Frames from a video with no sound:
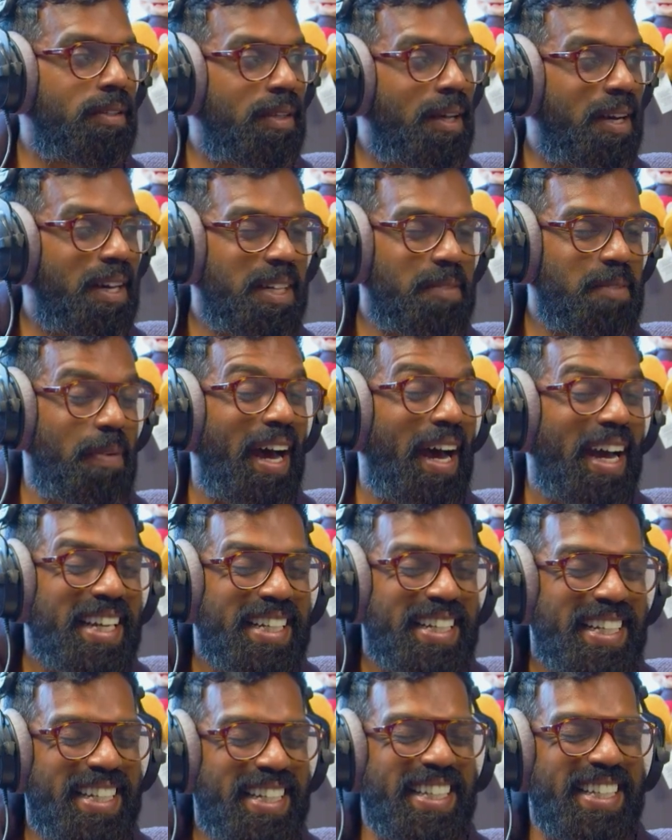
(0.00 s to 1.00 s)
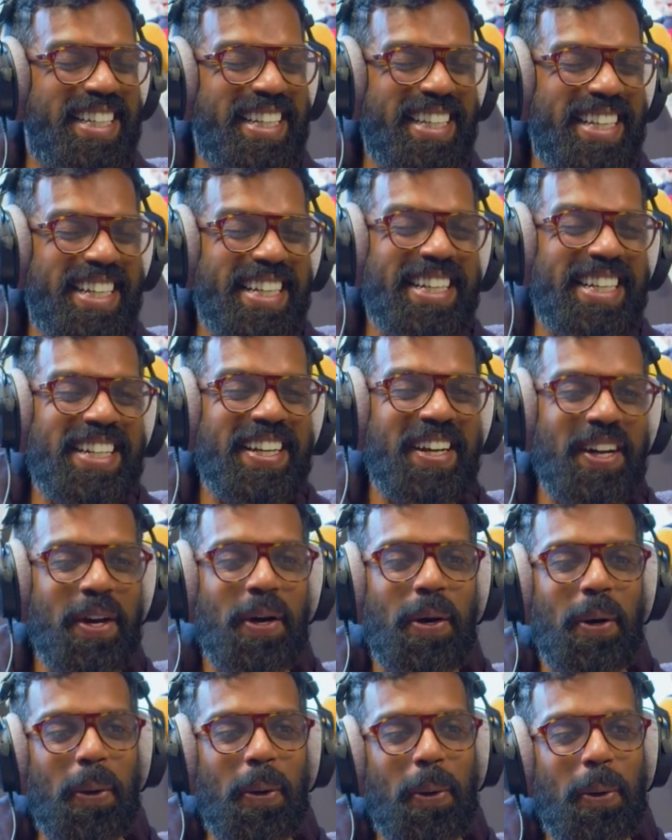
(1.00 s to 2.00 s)
like, paid anything
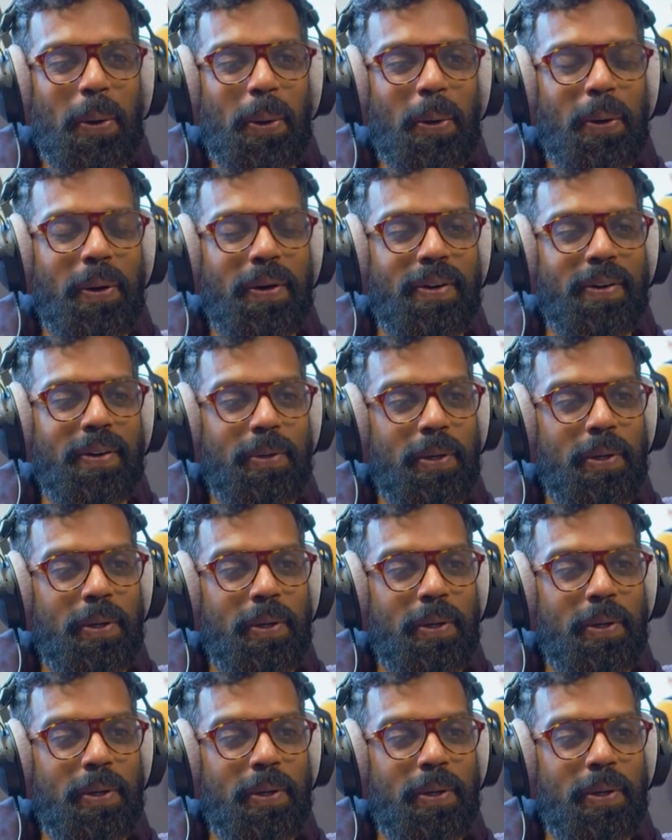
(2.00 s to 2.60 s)
or